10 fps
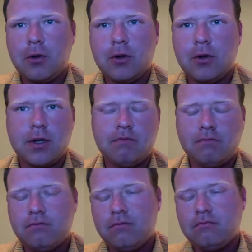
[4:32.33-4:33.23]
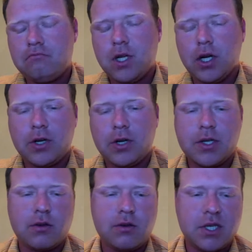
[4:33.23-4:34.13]
due to the
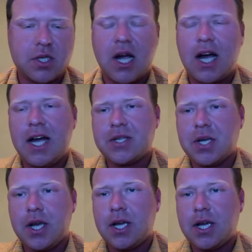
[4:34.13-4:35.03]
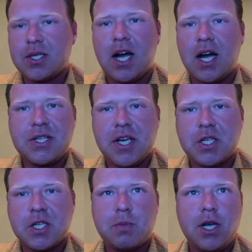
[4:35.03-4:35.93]
his size and speed.